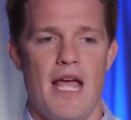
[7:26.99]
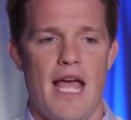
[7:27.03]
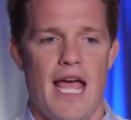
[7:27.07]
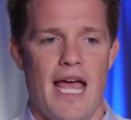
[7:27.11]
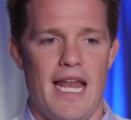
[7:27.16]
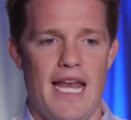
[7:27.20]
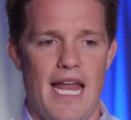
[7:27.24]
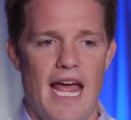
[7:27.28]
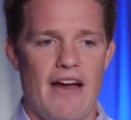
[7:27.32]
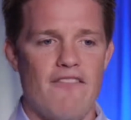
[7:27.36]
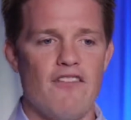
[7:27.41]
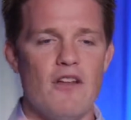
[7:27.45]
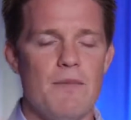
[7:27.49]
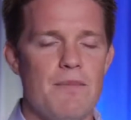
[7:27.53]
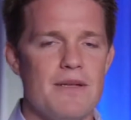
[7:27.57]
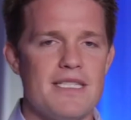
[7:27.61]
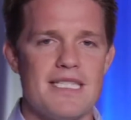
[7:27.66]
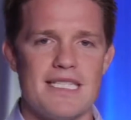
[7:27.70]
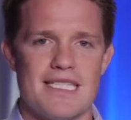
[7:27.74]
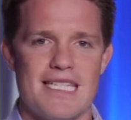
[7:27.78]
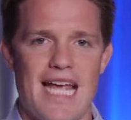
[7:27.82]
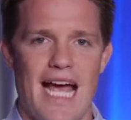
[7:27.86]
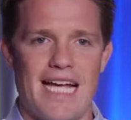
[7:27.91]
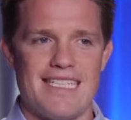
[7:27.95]
And every
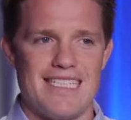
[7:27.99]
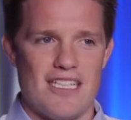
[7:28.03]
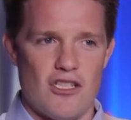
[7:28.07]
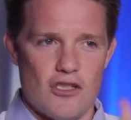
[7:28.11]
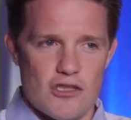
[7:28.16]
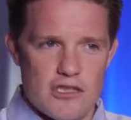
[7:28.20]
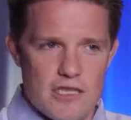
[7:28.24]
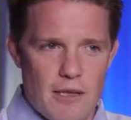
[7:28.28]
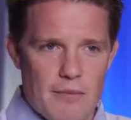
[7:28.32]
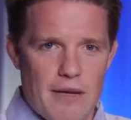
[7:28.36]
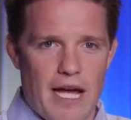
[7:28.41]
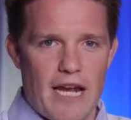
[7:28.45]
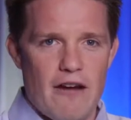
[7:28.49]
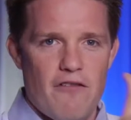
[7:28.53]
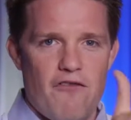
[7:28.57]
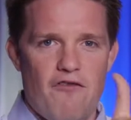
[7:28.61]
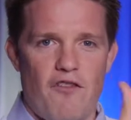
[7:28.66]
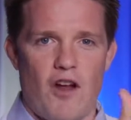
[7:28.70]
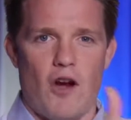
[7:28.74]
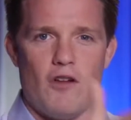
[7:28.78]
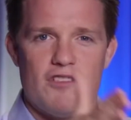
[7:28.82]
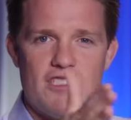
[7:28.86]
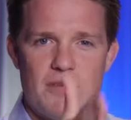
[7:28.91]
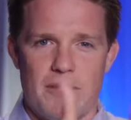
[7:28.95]
business has it. There's some kind of
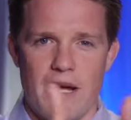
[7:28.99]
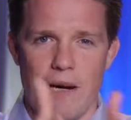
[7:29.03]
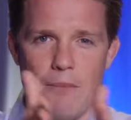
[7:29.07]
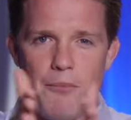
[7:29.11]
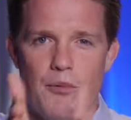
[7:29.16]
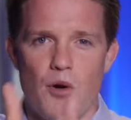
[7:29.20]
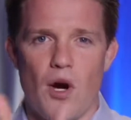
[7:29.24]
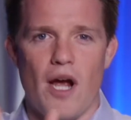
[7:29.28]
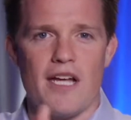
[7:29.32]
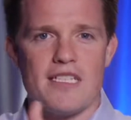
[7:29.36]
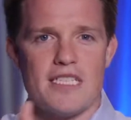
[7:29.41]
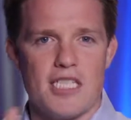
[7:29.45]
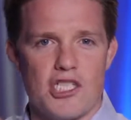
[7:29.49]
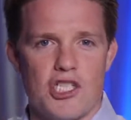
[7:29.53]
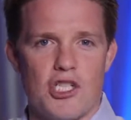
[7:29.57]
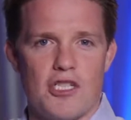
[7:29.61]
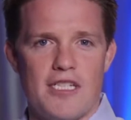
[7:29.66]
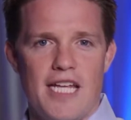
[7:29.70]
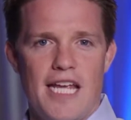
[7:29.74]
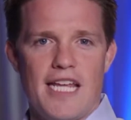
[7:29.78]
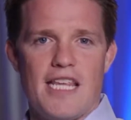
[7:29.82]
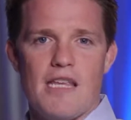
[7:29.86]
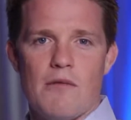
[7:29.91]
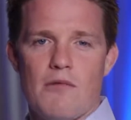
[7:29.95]
funnel, some kind of process you're
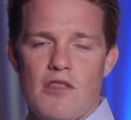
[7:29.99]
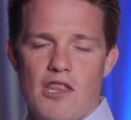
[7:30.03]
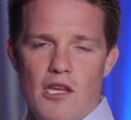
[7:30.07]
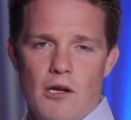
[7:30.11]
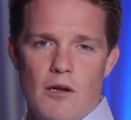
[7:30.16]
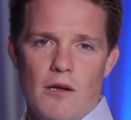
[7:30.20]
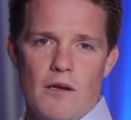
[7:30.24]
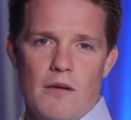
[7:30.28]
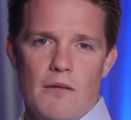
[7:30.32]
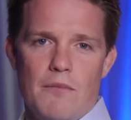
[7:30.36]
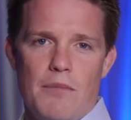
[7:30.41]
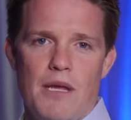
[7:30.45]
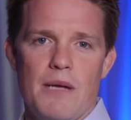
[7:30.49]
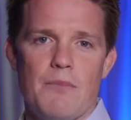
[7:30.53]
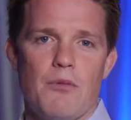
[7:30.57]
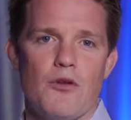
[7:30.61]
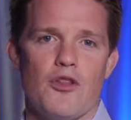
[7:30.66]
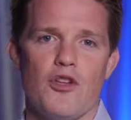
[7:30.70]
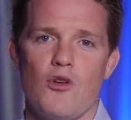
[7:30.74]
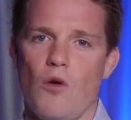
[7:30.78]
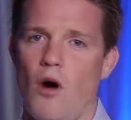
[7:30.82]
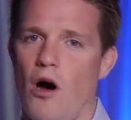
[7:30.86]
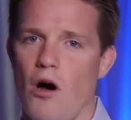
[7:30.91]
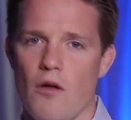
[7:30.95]
taking people
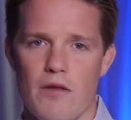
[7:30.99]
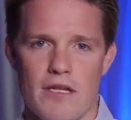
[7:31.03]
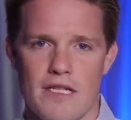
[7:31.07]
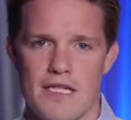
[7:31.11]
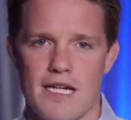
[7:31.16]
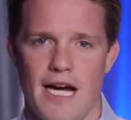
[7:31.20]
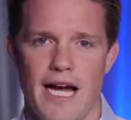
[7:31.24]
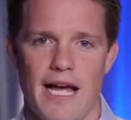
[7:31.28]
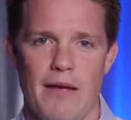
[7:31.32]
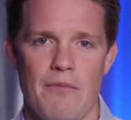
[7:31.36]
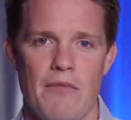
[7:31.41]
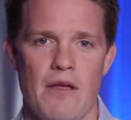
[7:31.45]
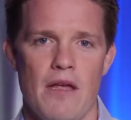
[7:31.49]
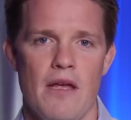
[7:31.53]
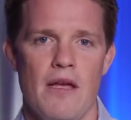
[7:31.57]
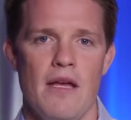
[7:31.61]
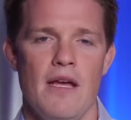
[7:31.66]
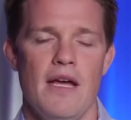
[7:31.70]
through all the time.